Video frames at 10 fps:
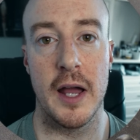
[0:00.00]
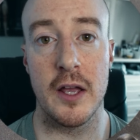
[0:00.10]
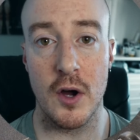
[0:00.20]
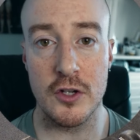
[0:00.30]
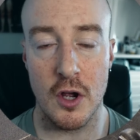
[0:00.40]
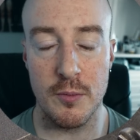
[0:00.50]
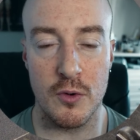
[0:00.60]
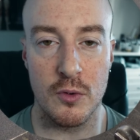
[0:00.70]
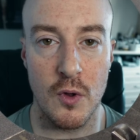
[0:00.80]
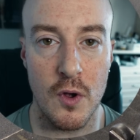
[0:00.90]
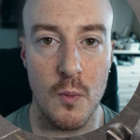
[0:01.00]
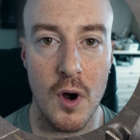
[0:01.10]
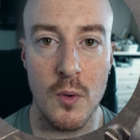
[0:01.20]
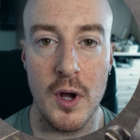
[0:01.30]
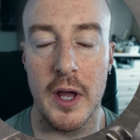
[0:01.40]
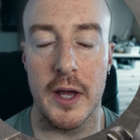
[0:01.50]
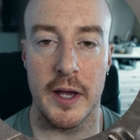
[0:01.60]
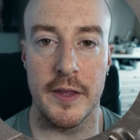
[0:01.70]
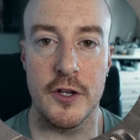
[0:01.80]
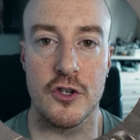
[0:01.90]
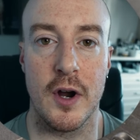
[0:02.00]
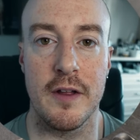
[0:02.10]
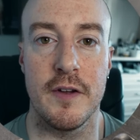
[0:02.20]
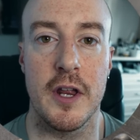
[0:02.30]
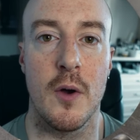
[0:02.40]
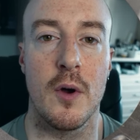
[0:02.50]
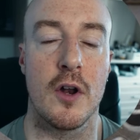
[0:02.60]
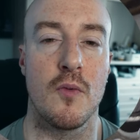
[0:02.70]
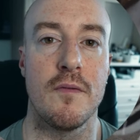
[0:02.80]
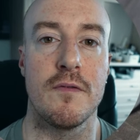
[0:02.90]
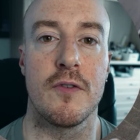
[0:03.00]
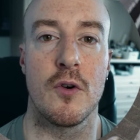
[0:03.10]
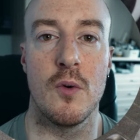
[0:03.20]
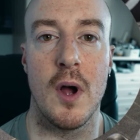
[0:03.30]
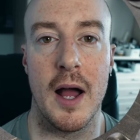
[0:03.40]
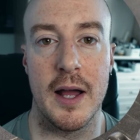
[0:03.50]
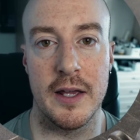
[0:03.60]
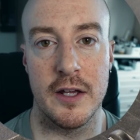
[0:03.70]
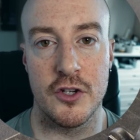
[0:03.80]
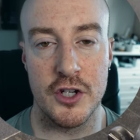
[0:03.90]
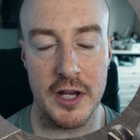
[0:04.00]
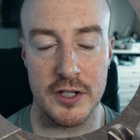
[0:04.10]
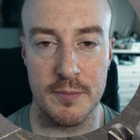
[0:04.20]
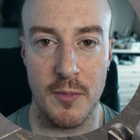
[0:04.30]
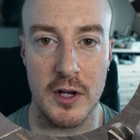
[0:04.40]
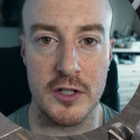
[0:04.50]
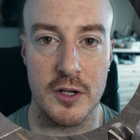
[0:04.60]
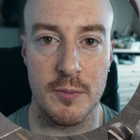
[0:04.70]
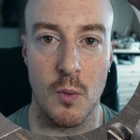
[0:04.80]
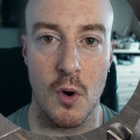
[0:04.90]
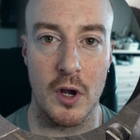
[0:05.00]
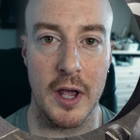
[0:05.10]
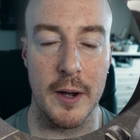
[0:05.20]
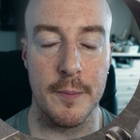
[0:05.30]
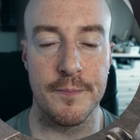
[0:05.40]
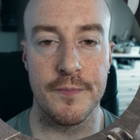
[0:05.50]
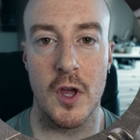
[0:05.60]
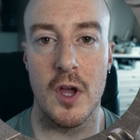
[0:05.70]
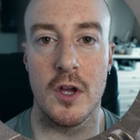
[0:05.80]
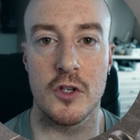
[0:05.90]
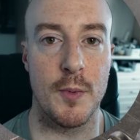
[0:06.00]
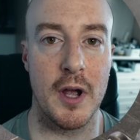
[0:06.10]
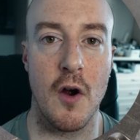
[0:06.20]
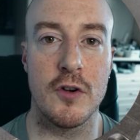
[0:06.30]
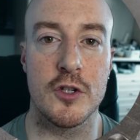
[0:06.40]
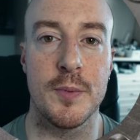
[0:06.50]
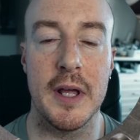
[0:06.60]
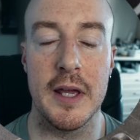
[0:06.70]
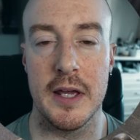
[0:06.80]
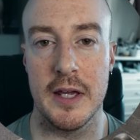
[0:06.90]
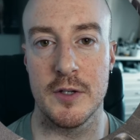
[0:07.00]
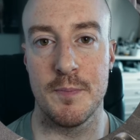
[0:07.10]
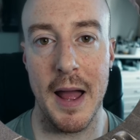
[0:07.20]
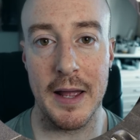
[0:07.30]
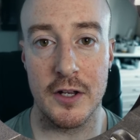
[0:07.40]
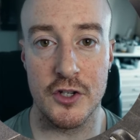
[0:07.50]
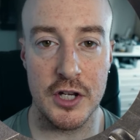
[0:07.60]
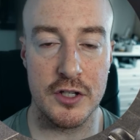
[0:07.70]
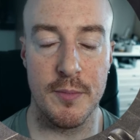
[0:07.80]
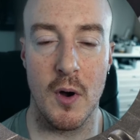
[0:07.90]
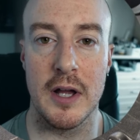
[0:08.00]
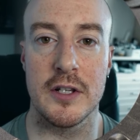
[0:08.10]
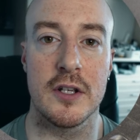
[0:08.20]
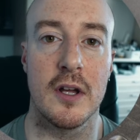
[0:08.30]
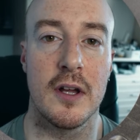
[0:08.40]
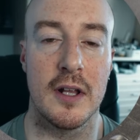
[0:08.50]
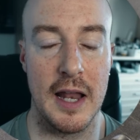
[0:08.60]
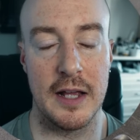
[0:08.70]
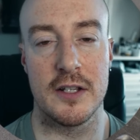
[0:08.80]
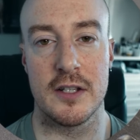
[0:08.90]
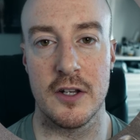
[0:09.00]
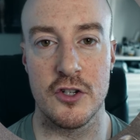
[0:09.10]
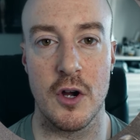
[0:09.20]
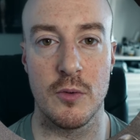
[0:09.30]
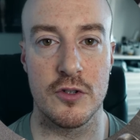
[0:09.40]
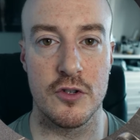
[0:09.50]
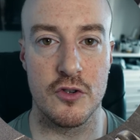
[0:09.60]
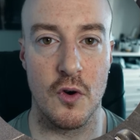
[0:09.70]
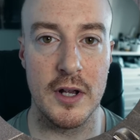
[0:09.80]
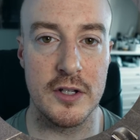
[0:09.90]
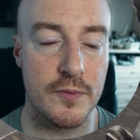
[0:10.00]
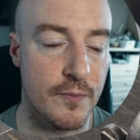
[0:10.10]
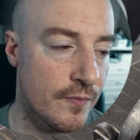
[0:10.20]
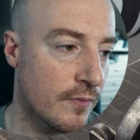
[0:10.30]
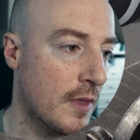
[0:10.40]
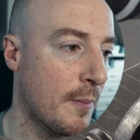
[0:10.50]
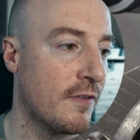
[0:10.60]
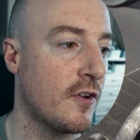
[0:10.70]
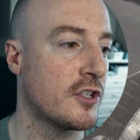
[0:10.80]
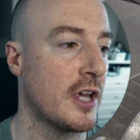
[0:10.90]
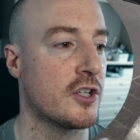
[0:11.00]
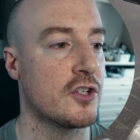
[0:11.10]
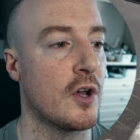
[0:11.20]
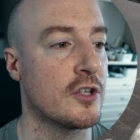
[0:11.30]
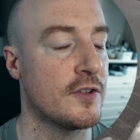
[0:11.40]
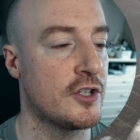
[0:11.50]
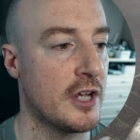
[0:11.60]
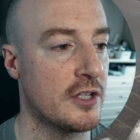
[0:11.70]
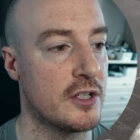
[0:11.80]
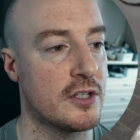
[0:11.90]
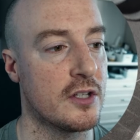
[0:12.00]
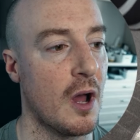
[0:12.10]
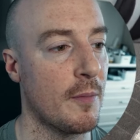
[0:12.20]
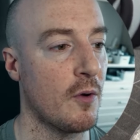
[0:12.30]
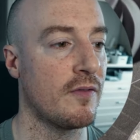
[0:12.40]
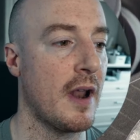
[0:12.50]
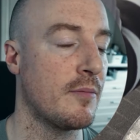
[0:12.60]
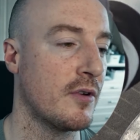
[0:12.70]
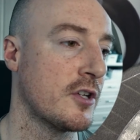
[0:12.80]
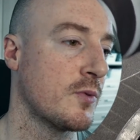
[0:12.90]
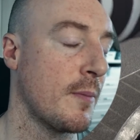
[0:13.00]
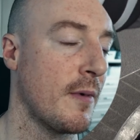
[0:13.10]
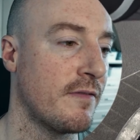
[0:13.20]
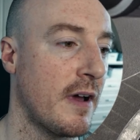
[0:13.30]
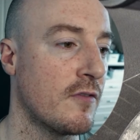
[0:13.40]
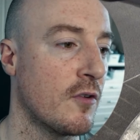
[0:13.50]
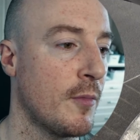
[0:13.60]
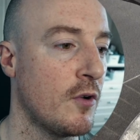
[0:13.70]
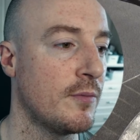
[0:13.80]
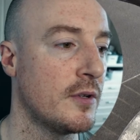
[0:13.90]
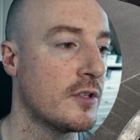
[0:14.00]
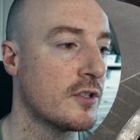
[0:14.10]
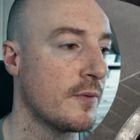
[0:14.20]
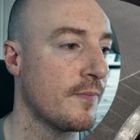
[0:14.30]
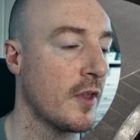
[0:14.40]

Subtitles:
Hey guys, hope you're all doing well. In this training video, I'm going to run through a chest and bicep workout. So my current split is back, chest and bis, legs and shoulders and tries. Now my first exercise for chest is the dumbbell flat press, one of my favourite movements.